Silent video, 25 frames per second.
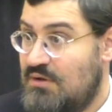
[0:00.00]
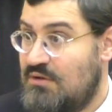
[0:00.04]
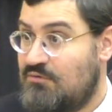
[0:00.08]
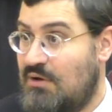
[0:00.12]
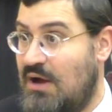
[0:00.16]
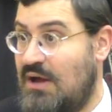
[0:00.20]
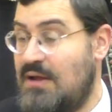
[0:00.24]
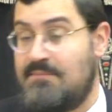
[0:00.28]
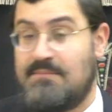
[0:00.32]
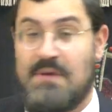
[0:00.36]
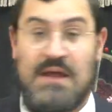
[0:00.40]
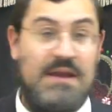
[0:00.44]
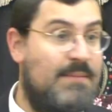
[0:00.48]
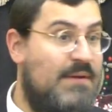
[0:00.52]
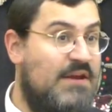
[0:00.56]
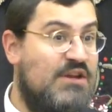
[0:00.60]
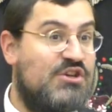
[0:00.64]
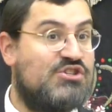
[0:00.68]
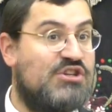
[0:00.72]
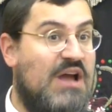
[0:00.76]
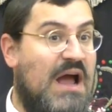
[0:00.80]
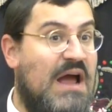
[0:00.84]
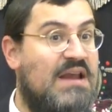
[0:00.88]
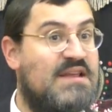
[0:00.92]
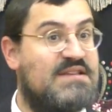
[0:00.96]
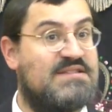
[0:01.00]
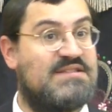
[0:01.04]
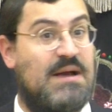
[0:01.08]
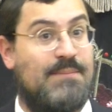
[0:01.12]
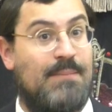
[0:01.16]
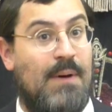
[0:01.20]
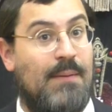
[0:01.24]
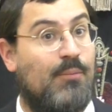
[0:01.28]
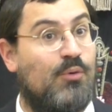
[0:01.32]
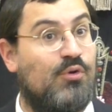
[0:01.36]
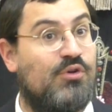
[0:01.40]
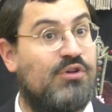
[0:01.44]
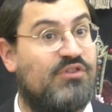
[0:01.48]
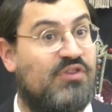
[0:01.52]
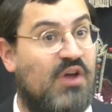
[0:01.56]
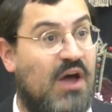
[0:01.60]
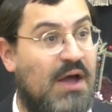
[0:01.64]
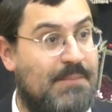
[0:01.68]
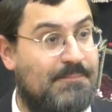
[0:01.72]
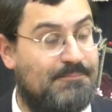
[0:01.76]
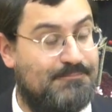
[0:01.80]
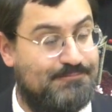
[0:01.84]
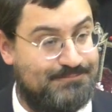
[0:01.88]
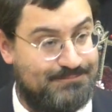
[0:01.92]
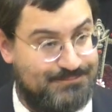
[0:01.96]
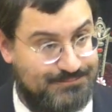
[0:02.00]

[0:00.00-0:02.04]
Right? Many, many shaylas come up all the time,